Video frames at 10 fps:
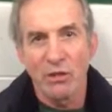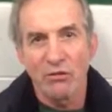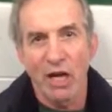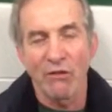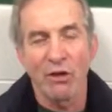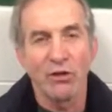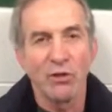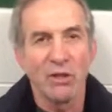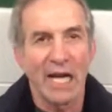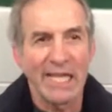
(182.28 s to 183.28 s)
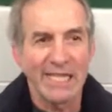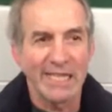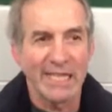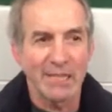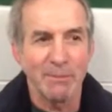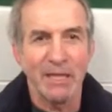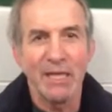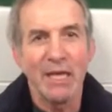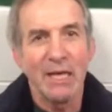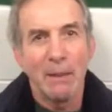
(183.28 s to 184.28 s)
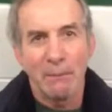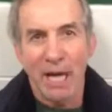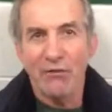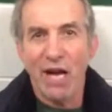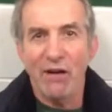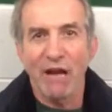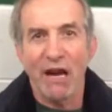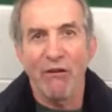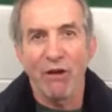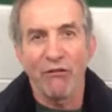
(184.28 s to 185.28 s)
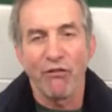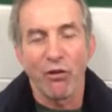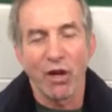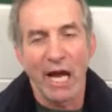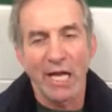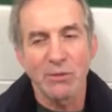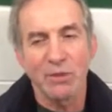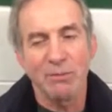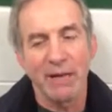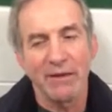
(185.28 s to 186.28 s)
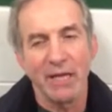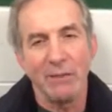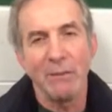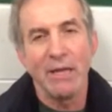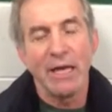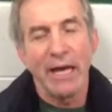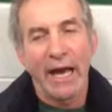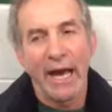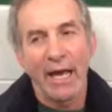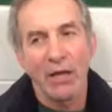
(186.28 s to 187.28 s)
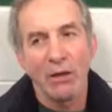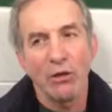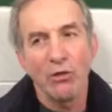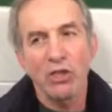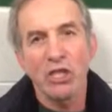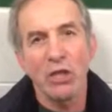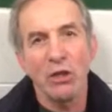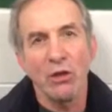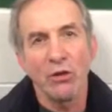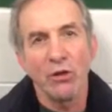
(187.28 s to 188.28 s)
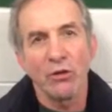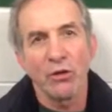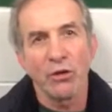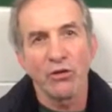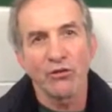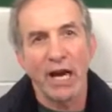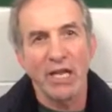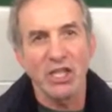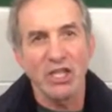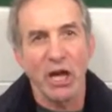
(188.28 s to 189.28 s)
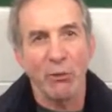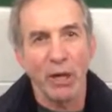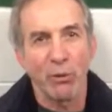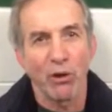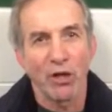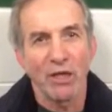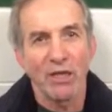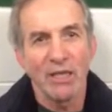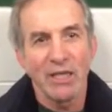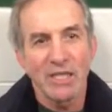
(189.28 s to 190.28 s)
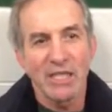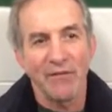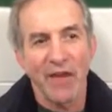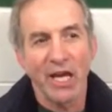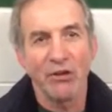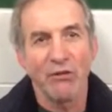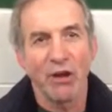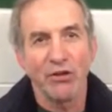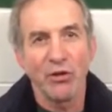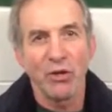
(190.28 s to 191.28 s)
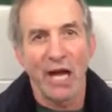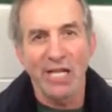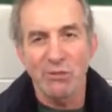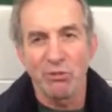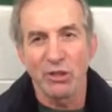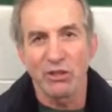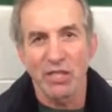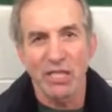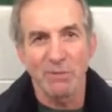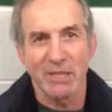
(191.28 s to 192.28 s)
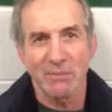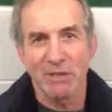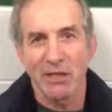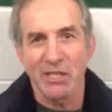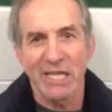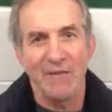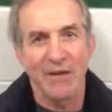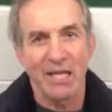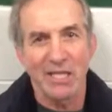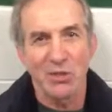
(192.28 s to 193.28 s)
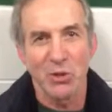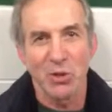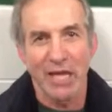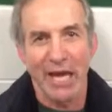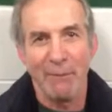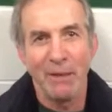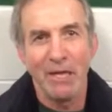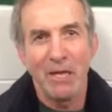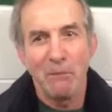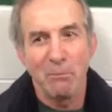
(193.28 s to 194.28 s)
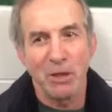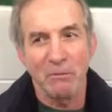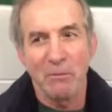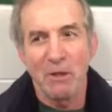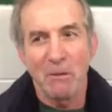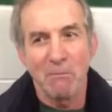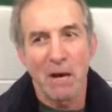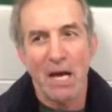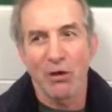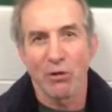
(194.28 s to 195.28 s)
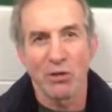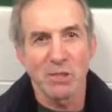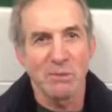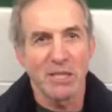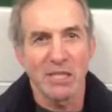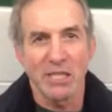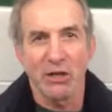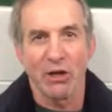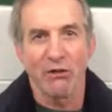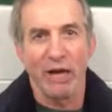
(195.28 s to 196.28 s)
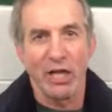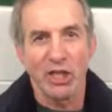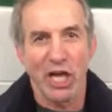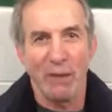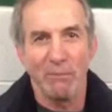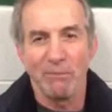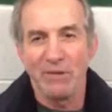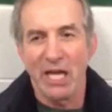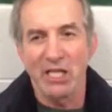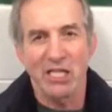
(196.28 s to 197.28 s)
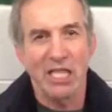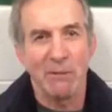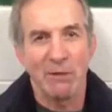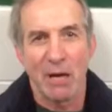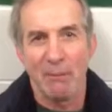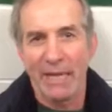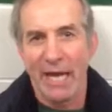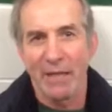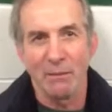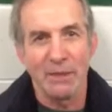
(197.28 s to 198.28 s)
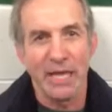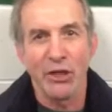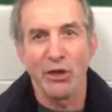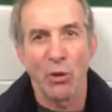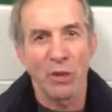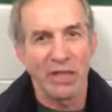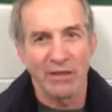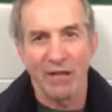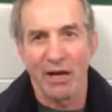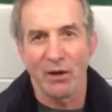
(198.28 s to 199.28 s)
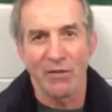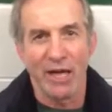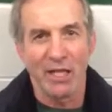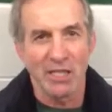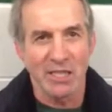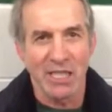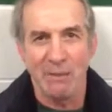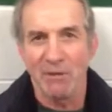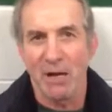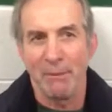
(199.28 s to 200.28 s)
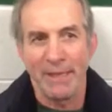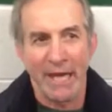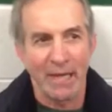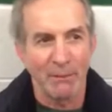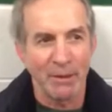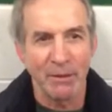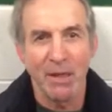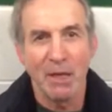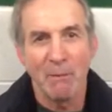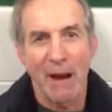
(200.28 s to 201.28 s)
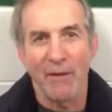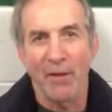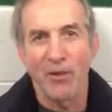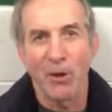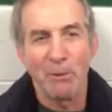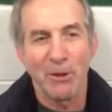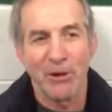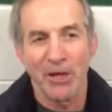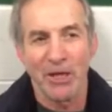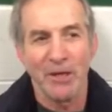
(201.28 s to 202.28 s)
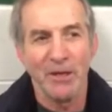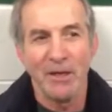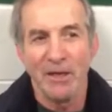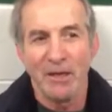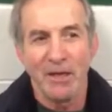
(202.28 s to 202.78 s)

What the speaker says: try to run 2 lines against me, but I try to run 4 lines with my team. And usually the strategy that we work is that they can run 2 lines and put their 6 best players on the ice the whole game. But my girls, because they're in great shape, they just keep coming at them, and they don't get tired. They just keep coming at them. And by the 3rd period,